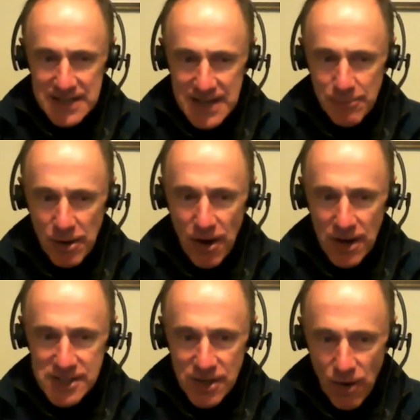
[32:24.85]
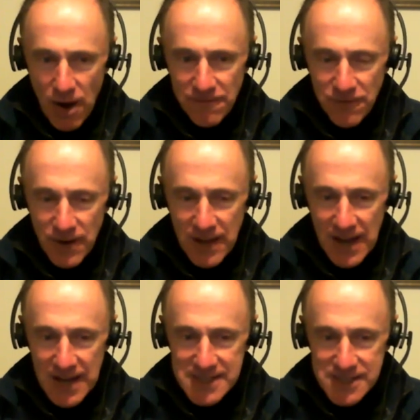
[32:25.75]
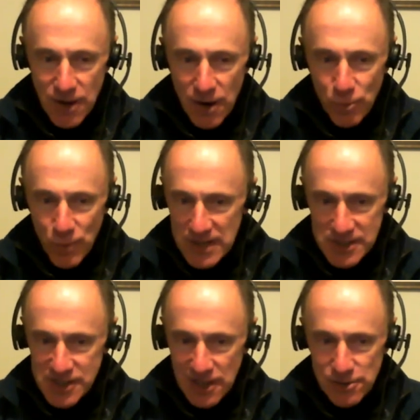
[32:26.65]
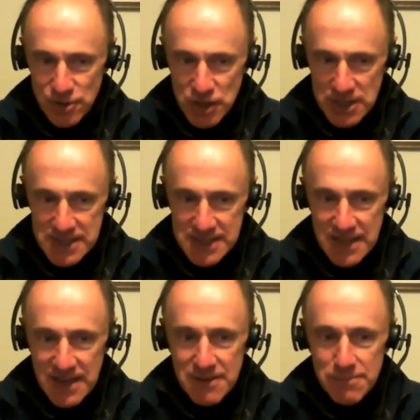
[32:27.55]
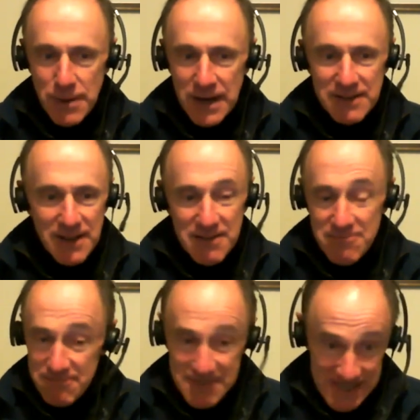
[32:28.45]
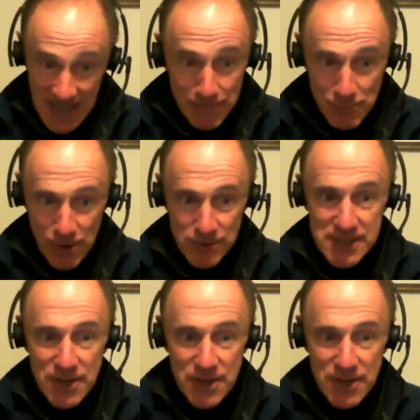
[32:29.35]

demagogues are offering us not real solutions, but scapegoats.